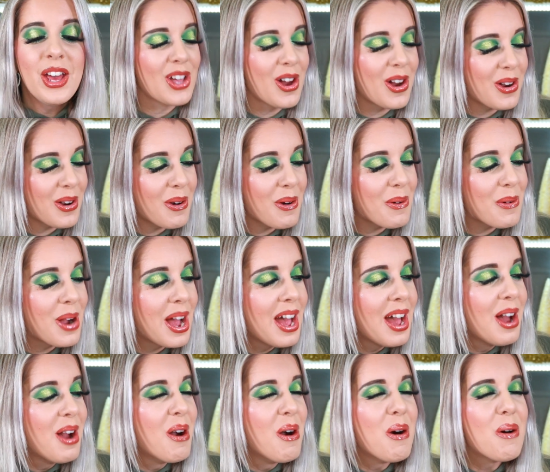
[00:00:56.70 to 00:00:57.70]
So
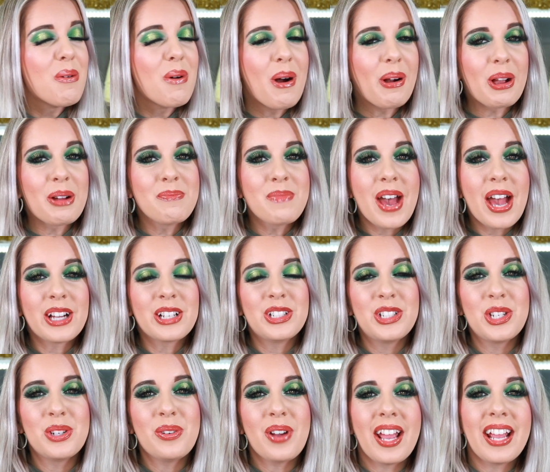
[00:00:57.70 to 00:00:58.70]
welcome
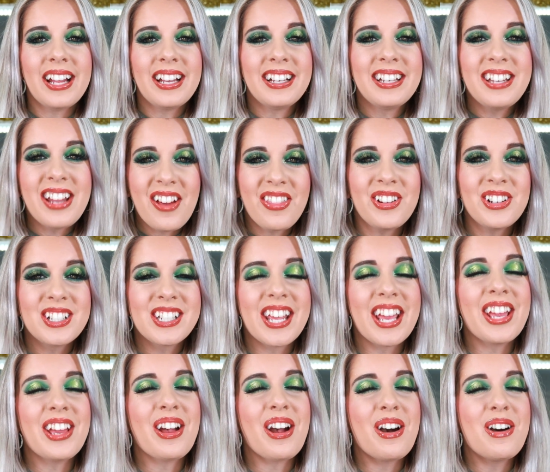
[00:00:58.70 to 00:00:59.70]
back to another day